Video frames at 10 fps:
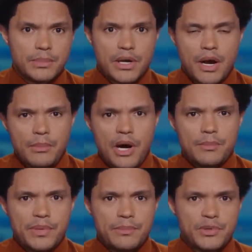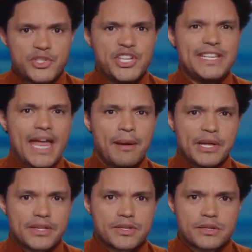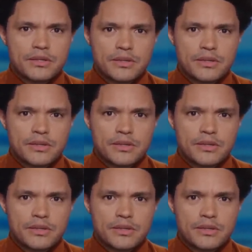but come on, people. Gee, damn it.